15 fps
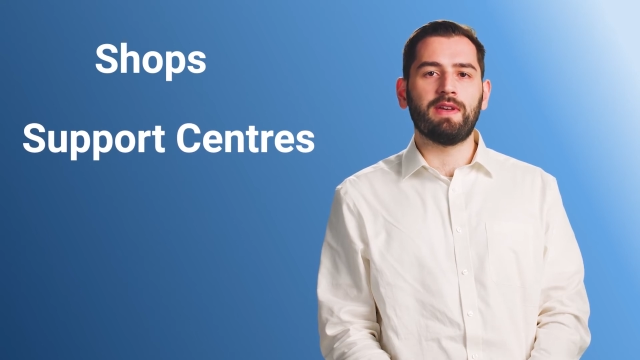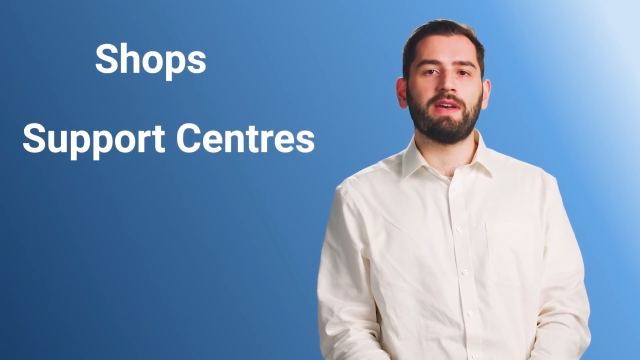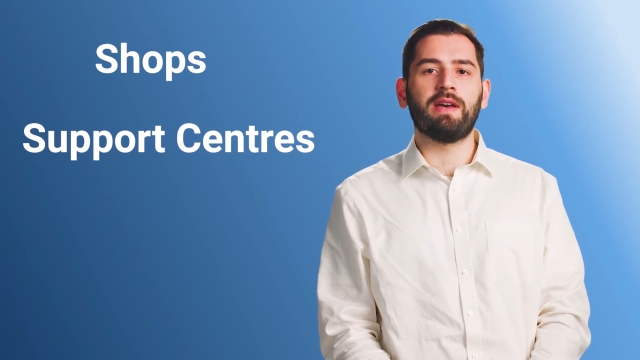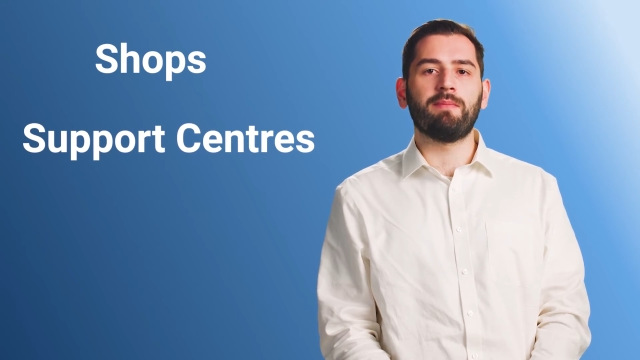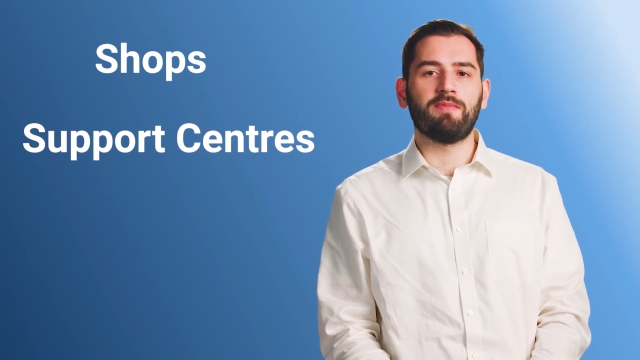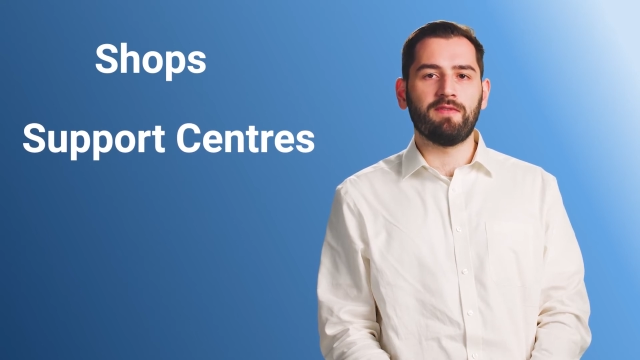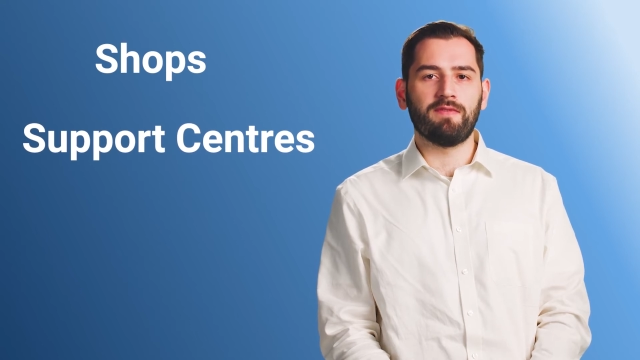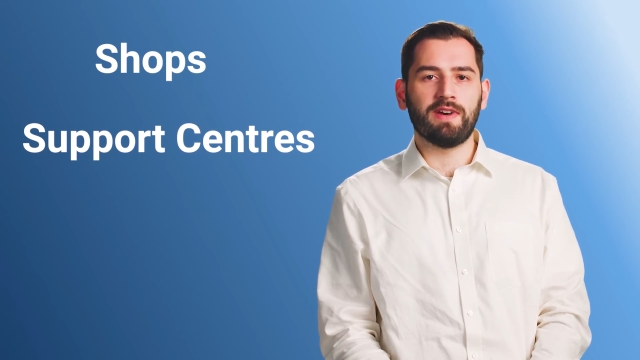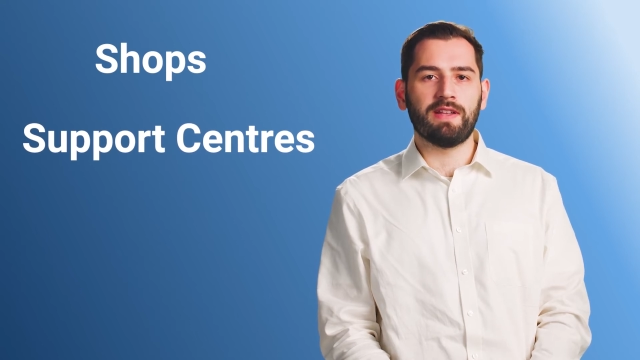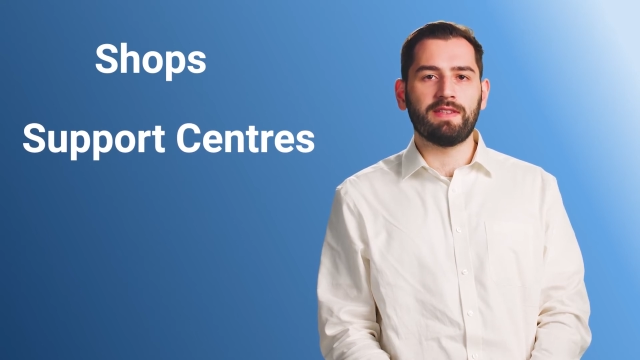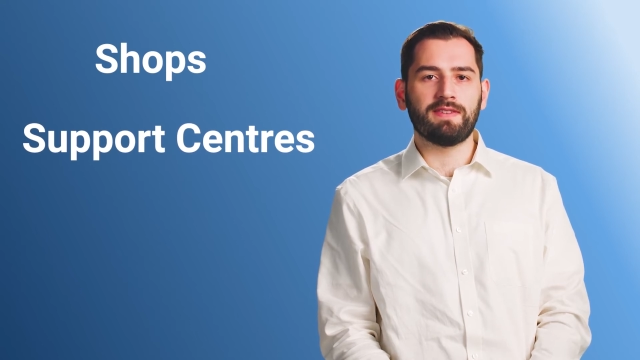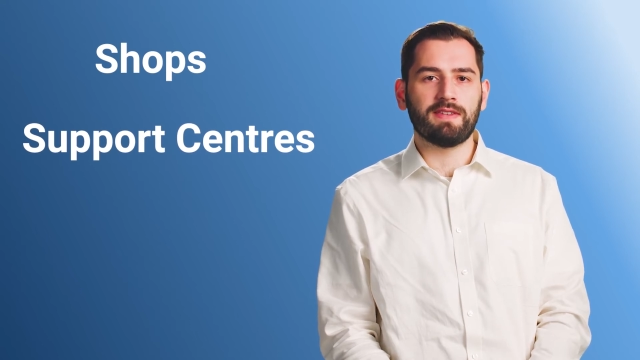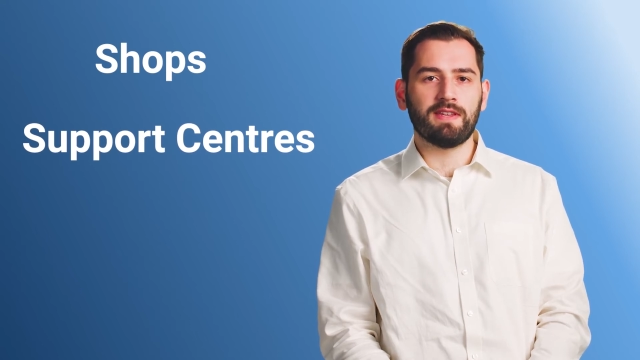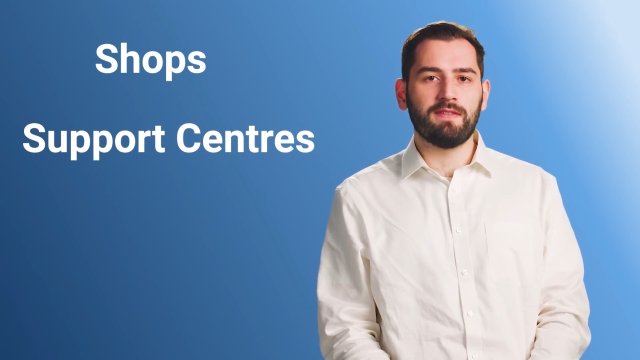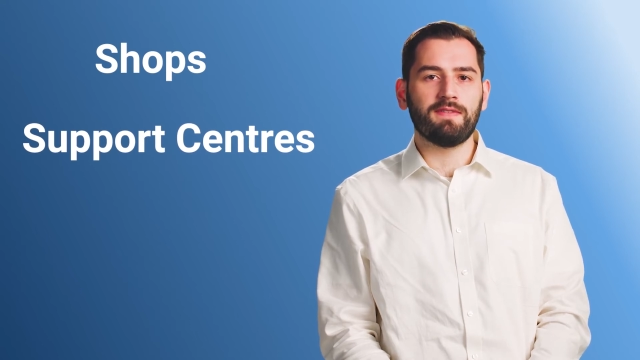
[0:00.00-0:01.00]
and provide
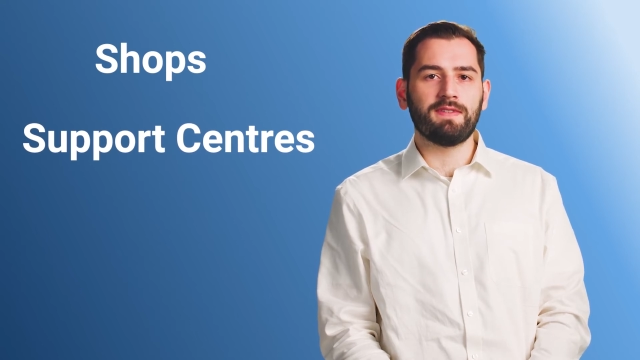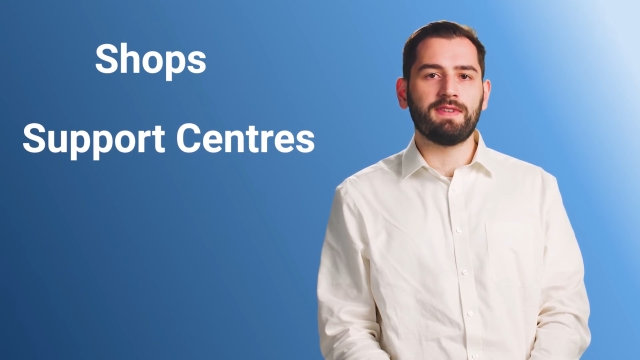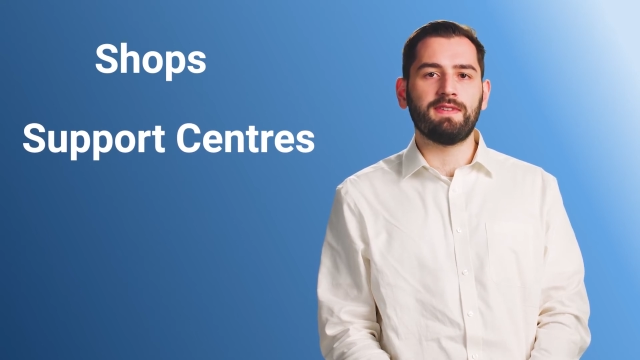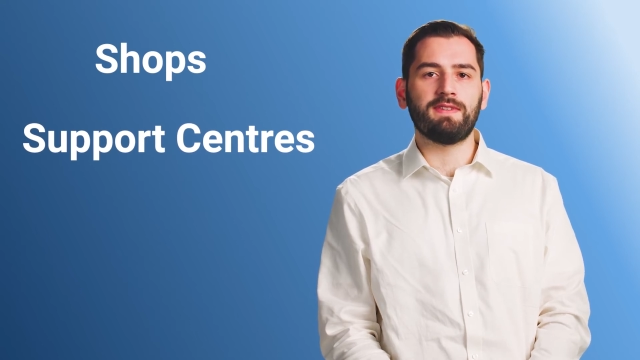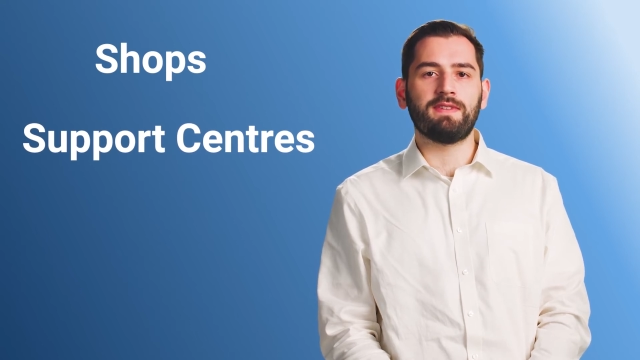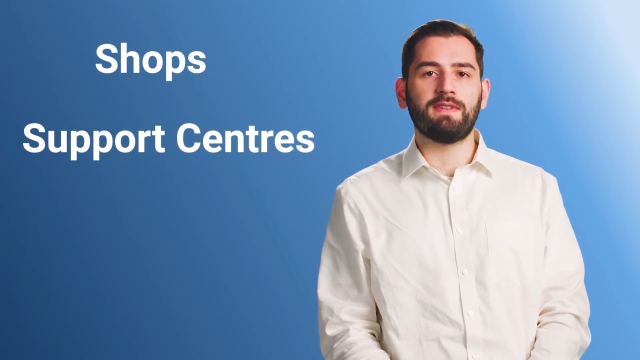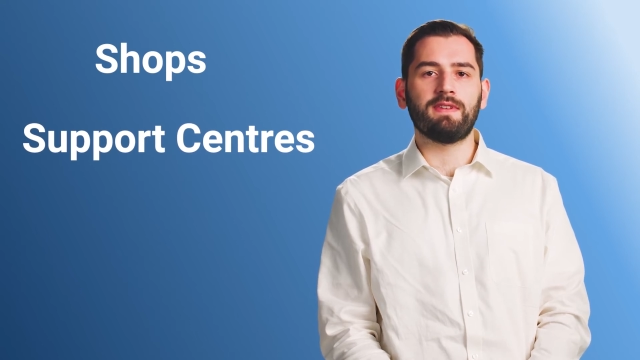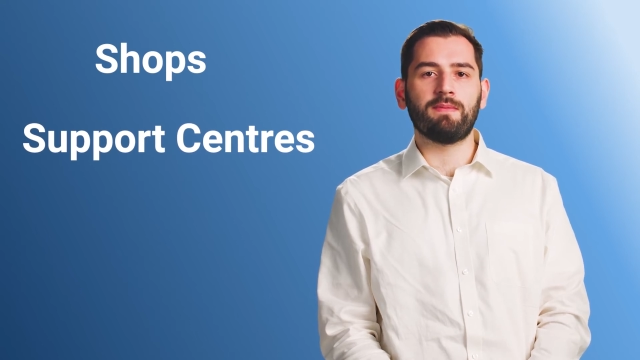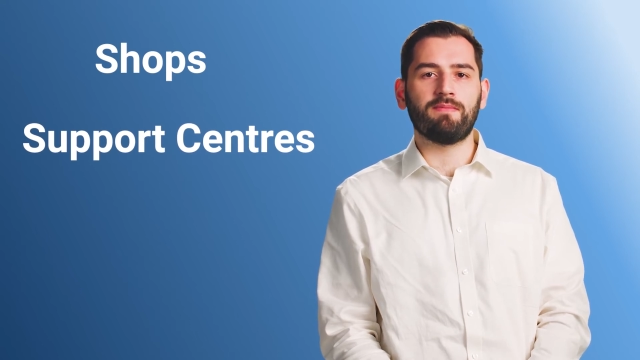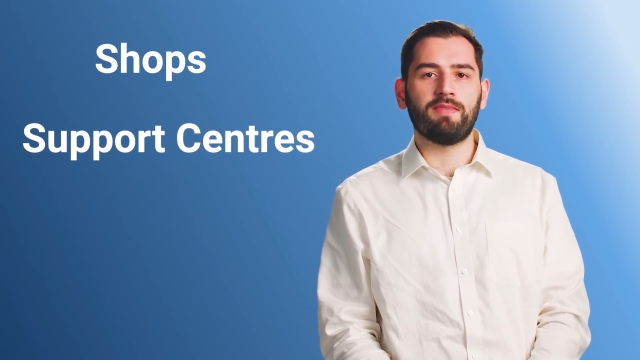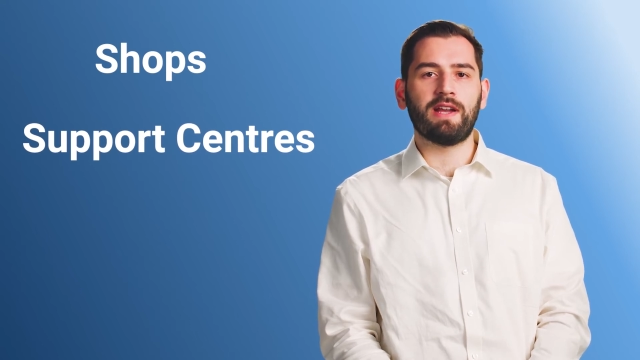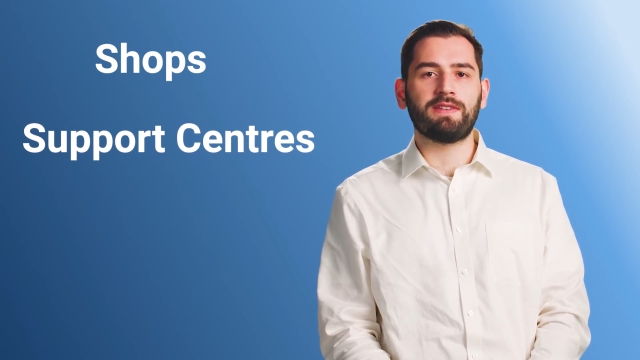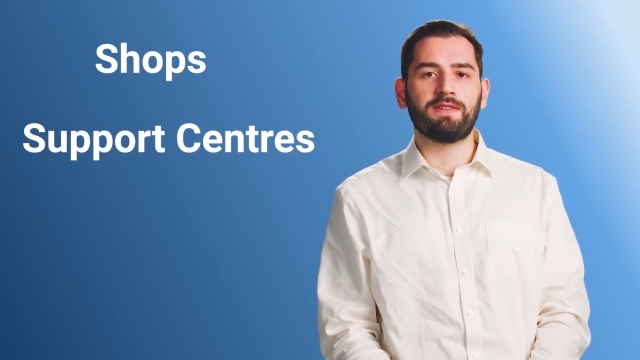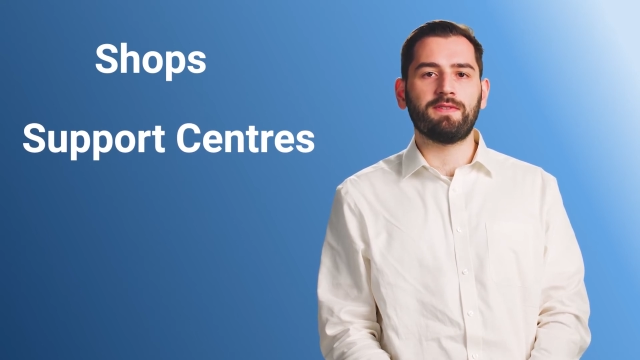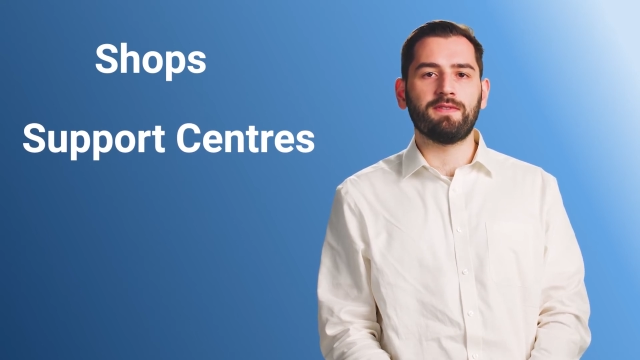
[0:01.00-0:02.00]
services and
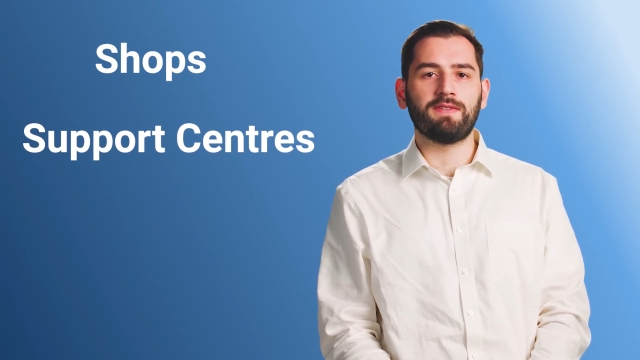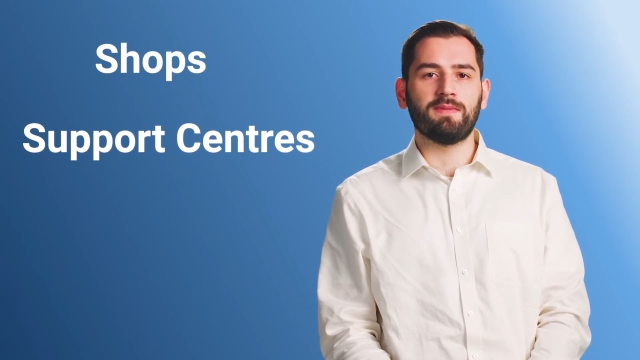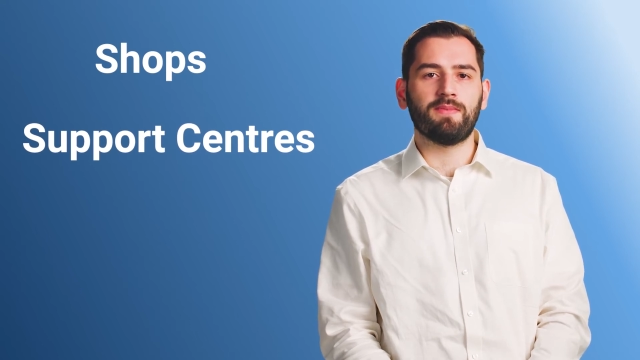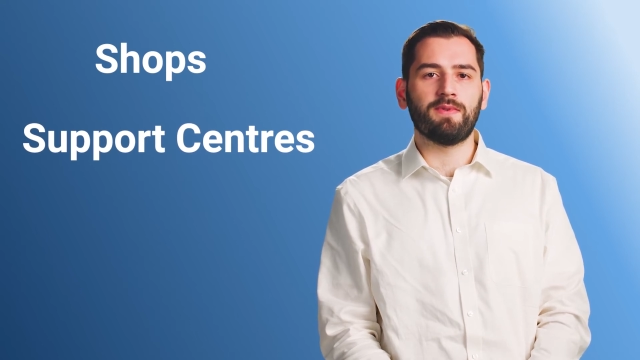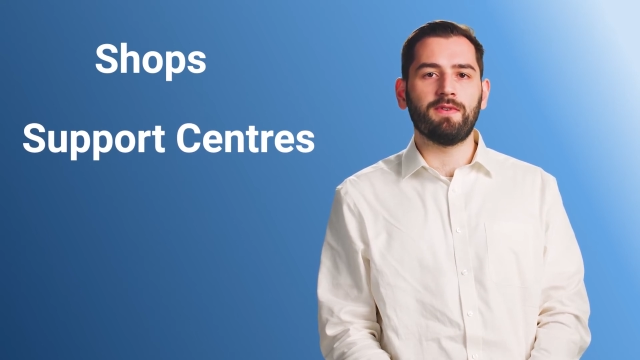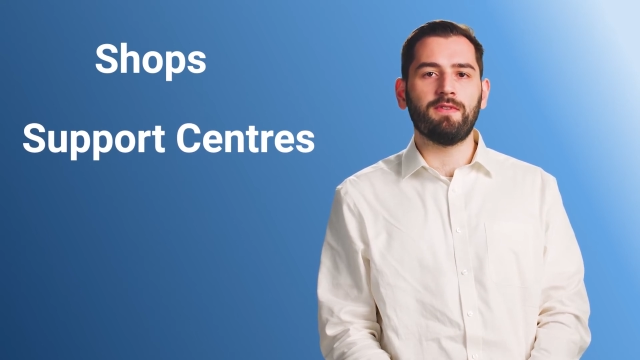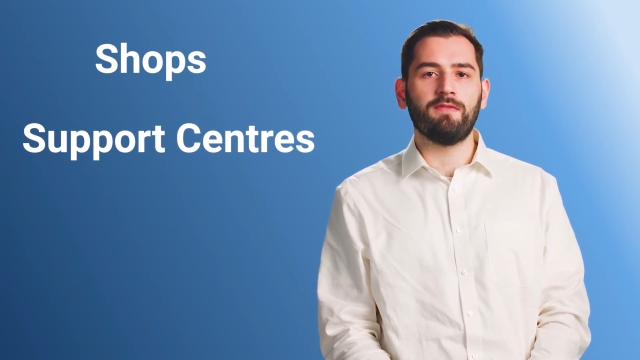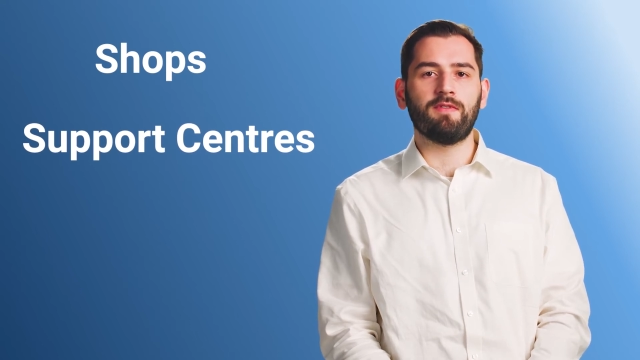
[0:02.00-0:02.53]
practical support